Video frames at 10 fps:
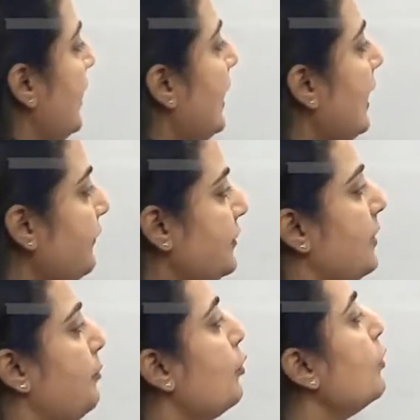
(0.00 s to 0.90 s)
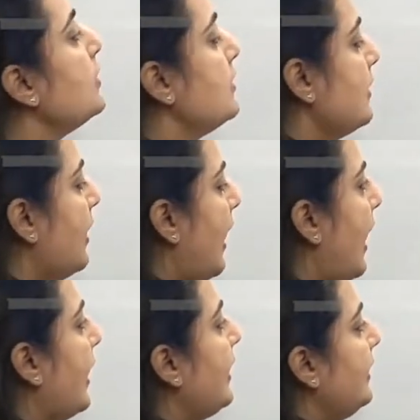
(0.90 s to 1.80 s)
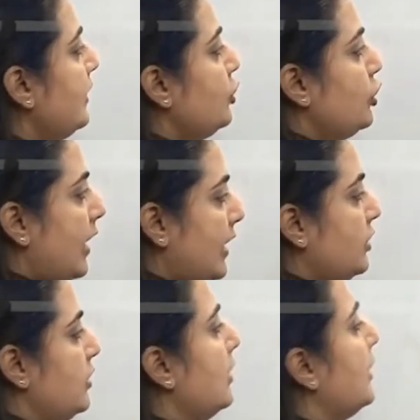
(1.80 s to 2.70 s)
if suppose I change the